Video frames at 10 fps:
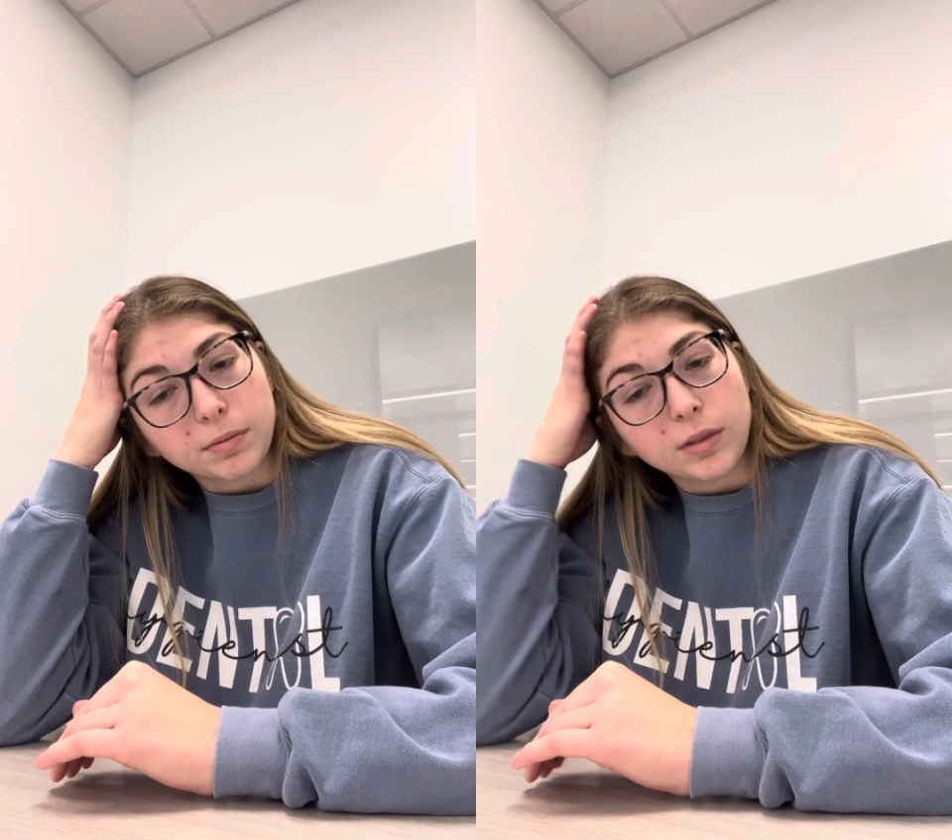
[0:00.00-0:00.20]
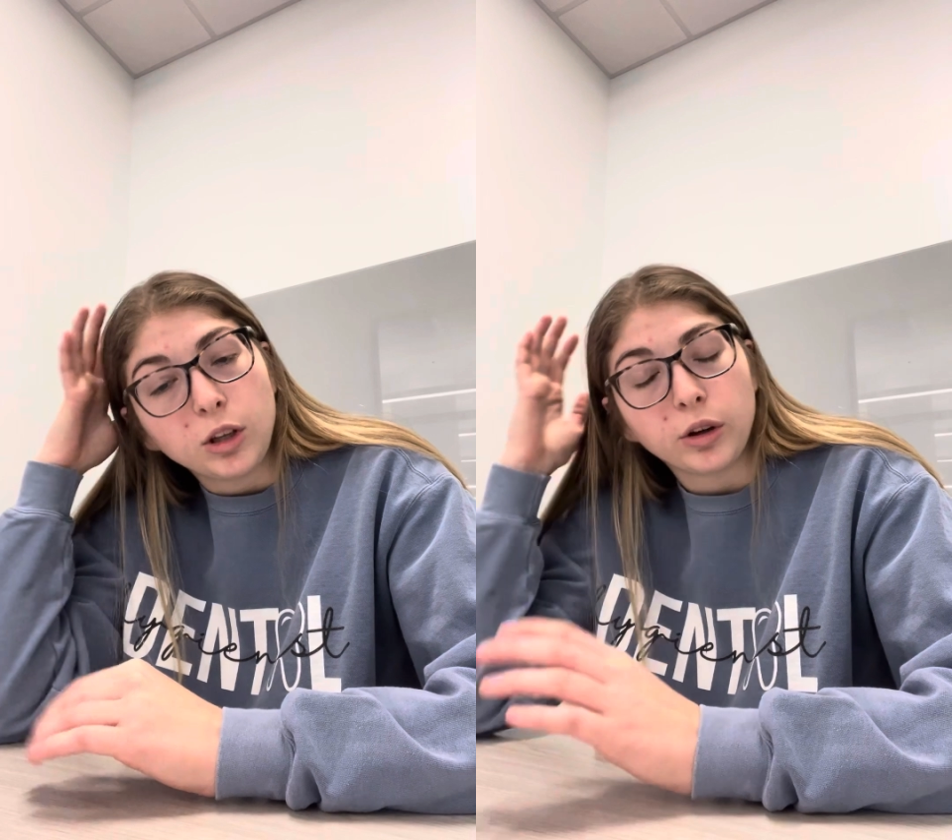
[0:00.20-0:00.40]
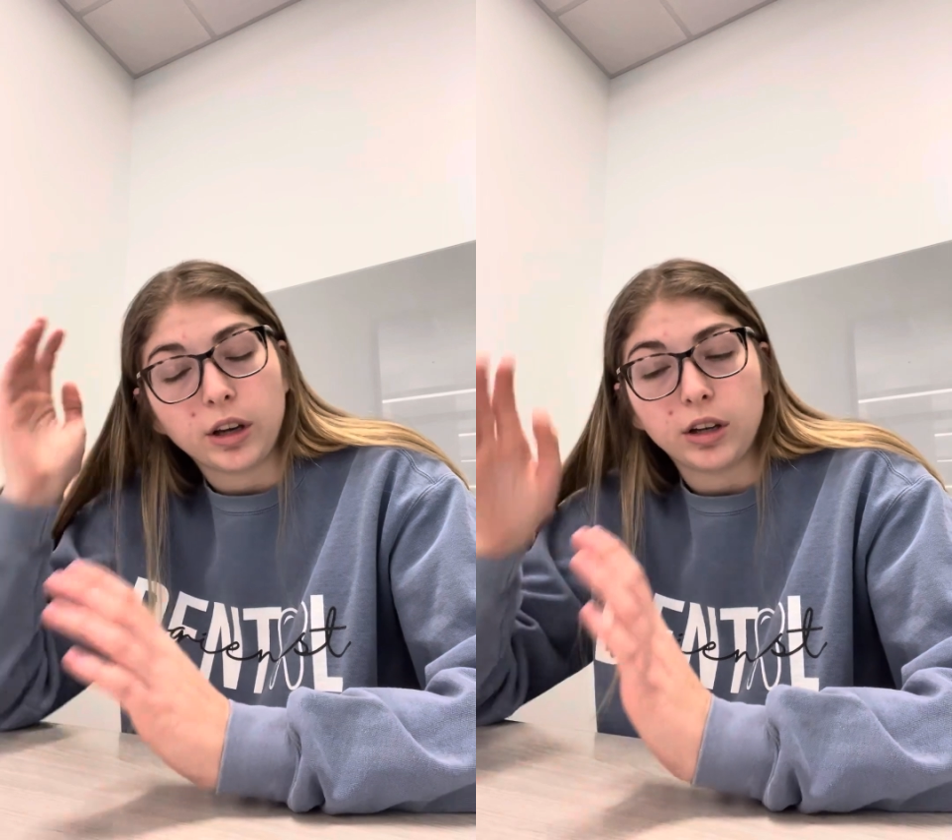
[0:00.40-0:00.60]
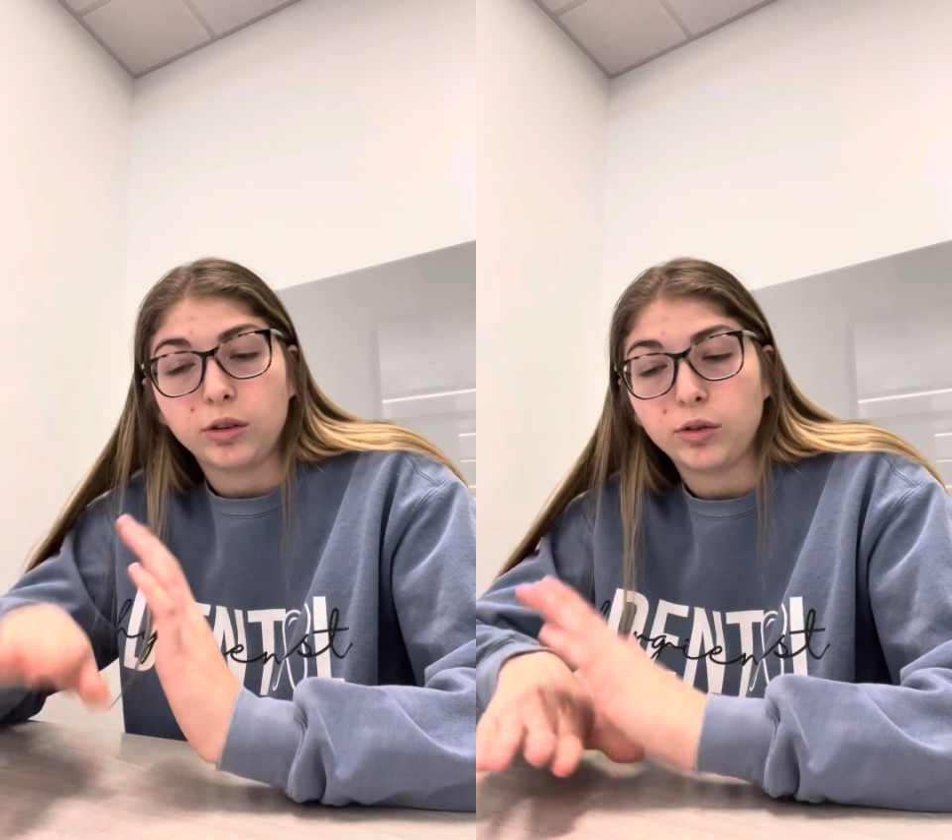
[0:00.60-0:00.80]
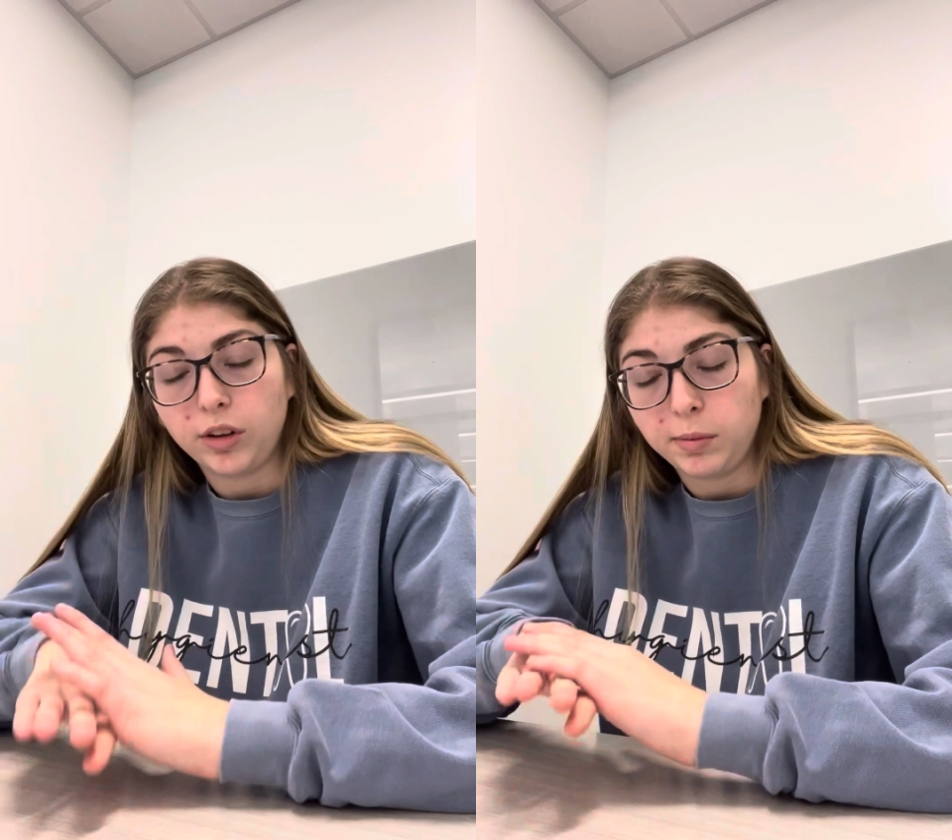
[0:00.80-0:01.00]
you can do
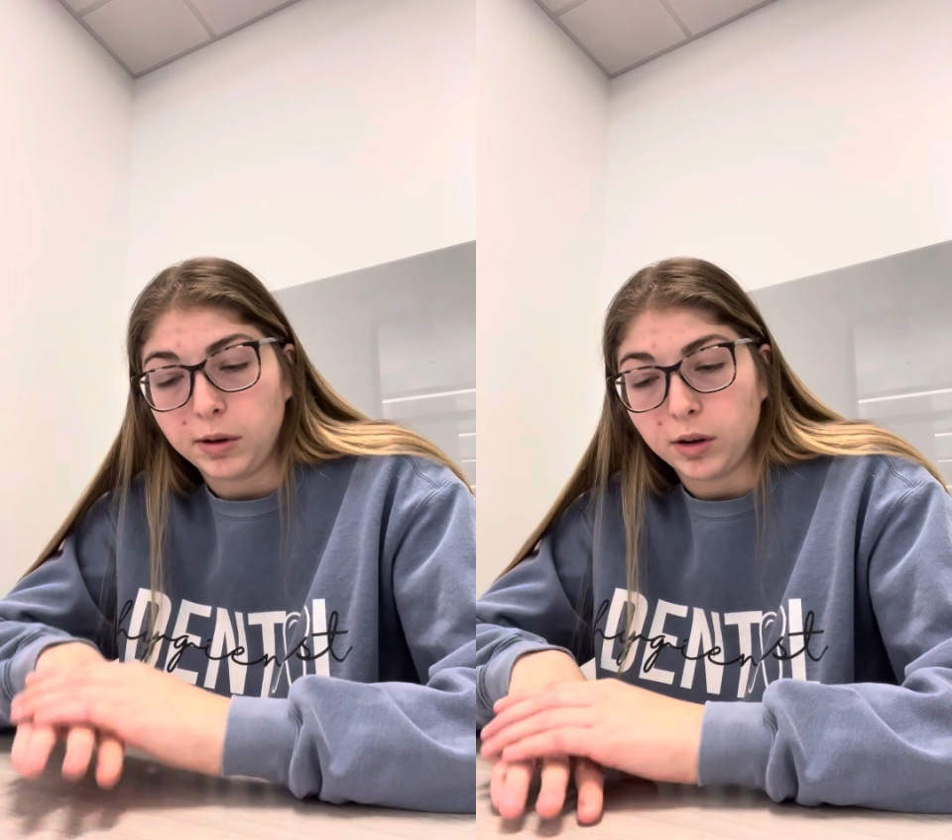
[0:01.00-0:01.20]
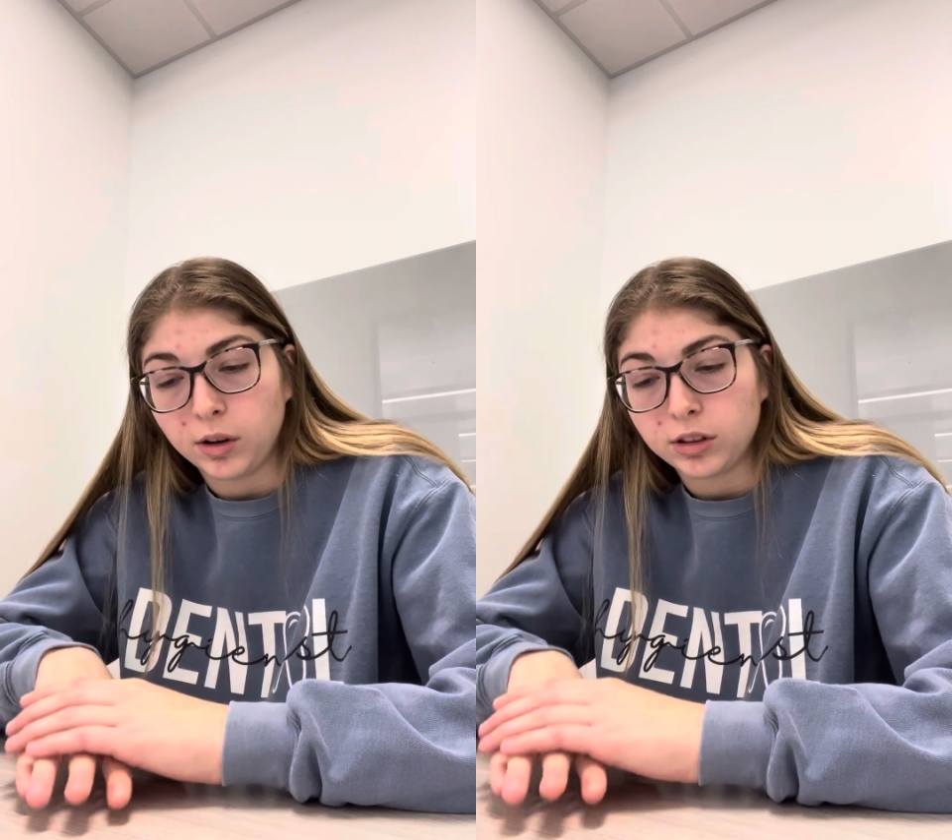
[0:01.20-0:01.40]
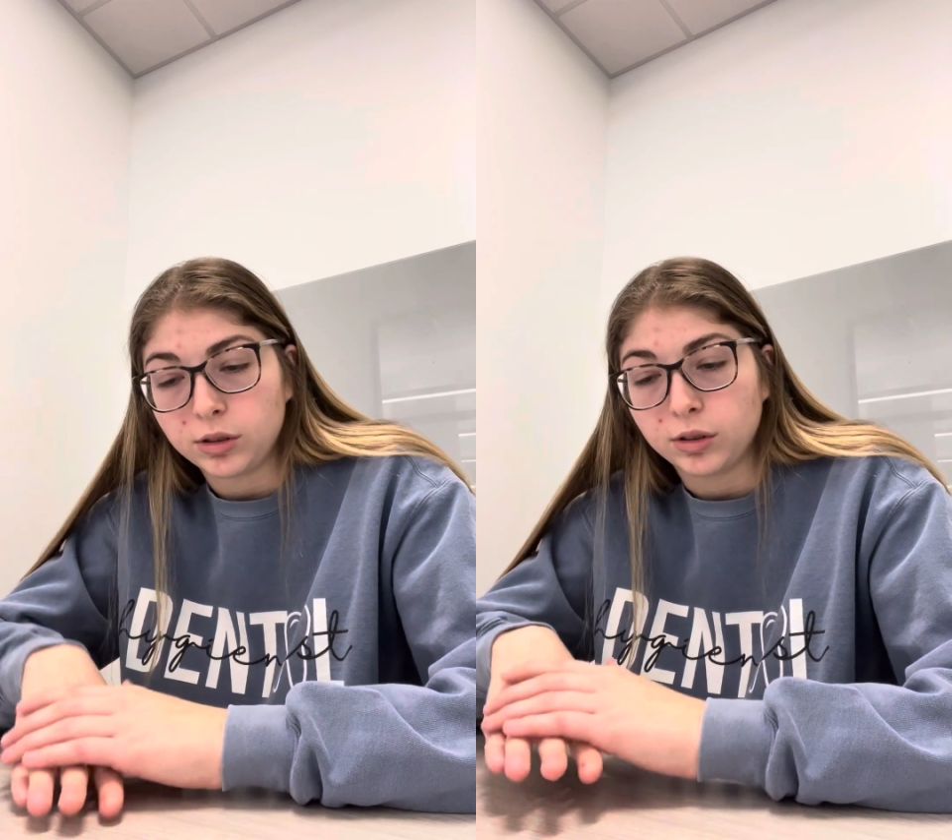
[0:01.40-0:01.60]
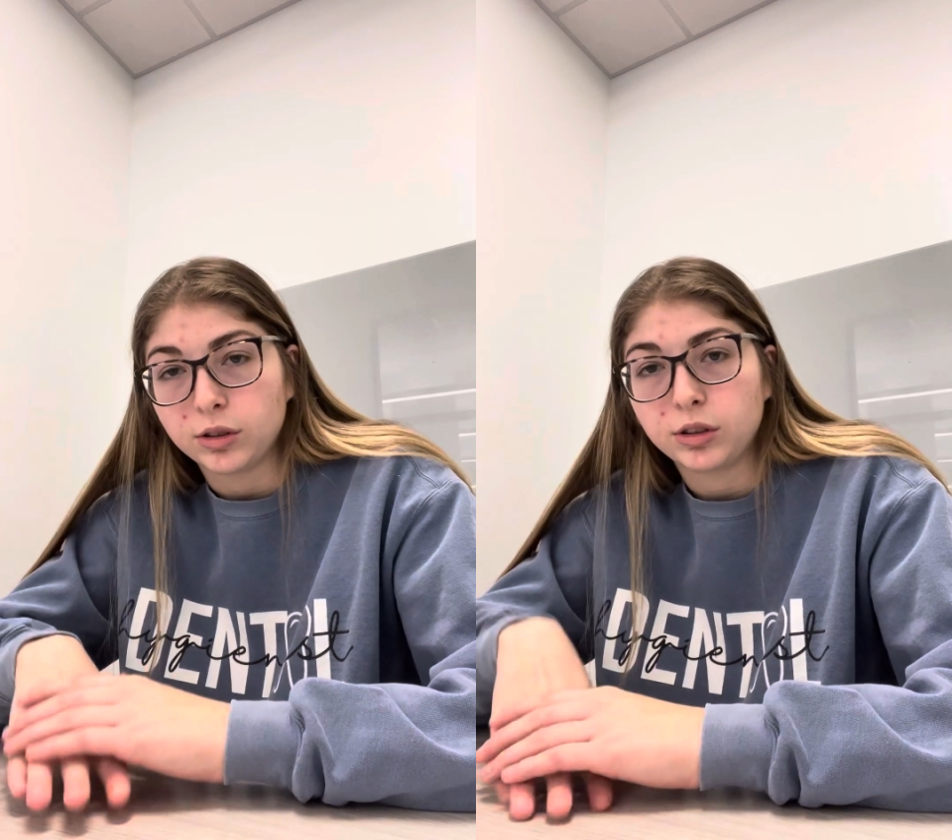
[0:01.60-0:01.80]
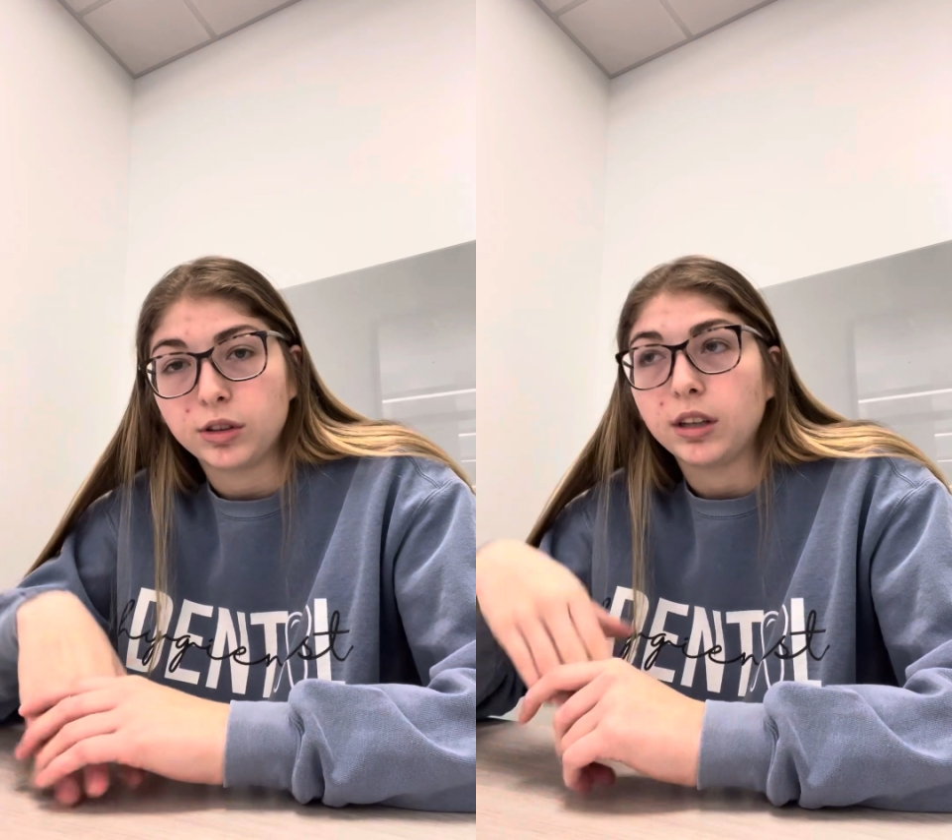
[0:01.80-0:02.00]
CPR as soon
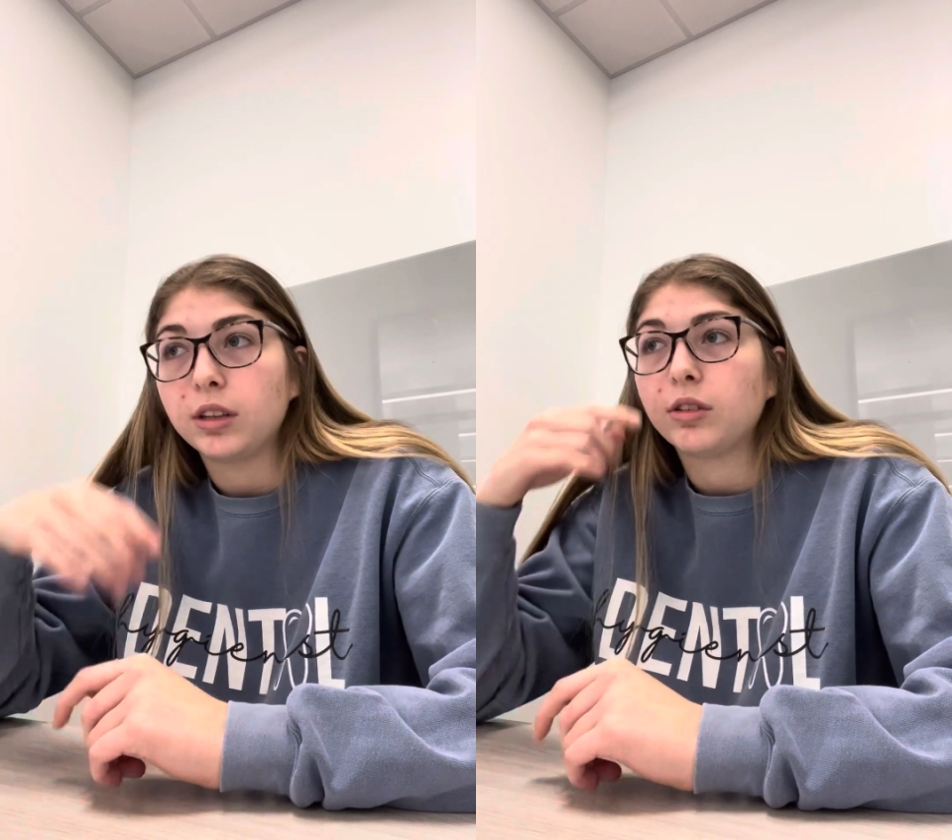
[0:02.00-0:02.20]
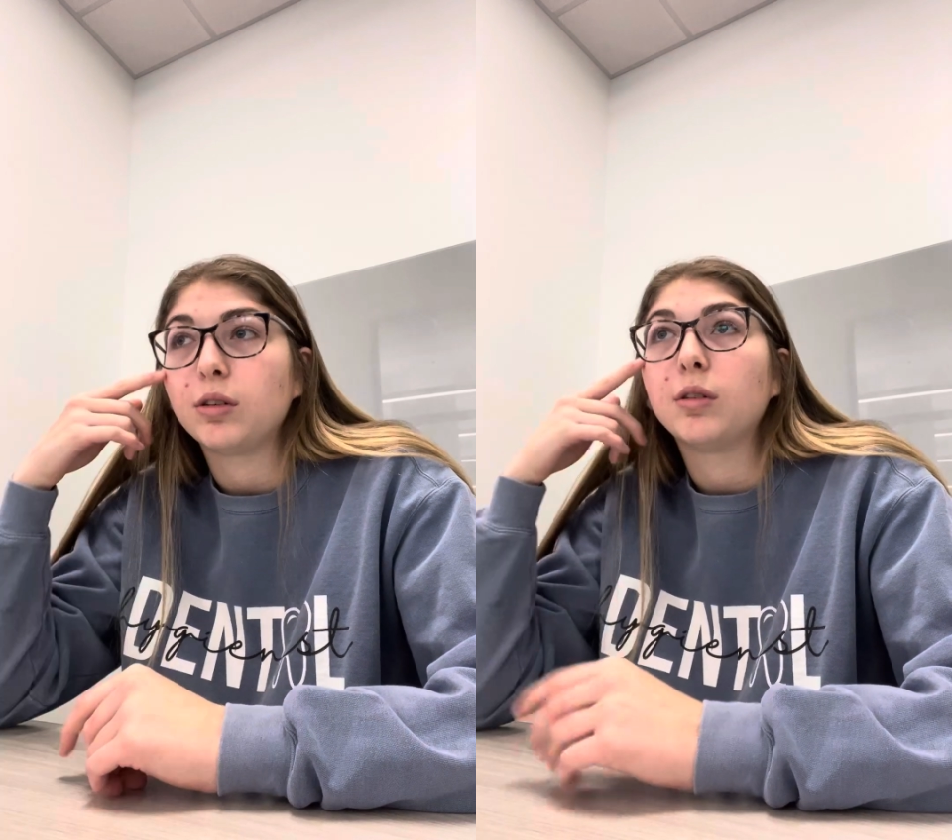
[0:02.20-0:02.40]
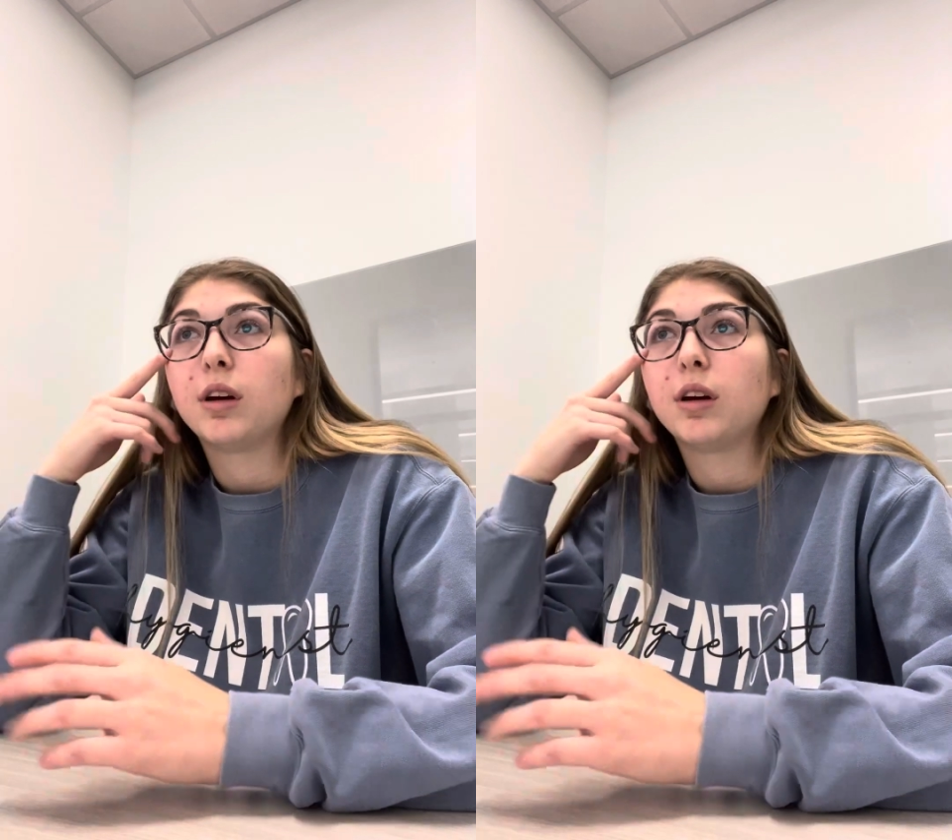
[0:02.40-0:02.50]
as you need to